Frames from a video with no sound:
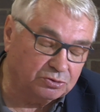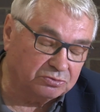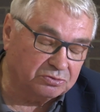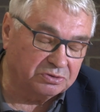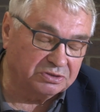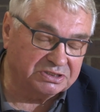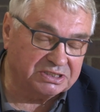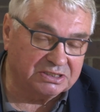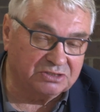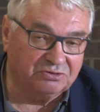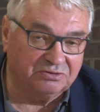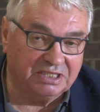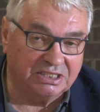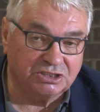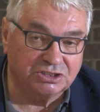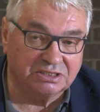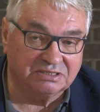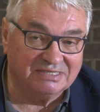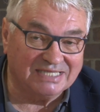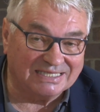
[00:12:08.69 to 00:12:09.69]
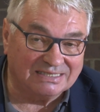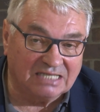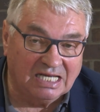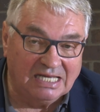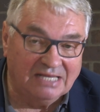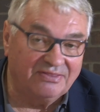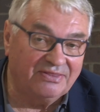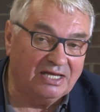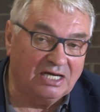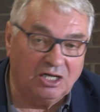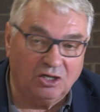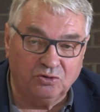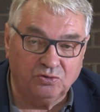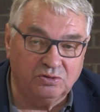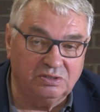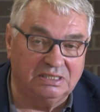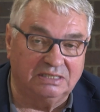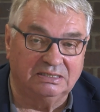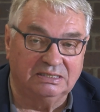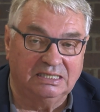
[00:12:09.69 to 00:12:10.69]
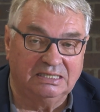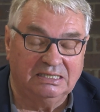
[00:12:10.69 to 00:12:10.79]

consideration that the whole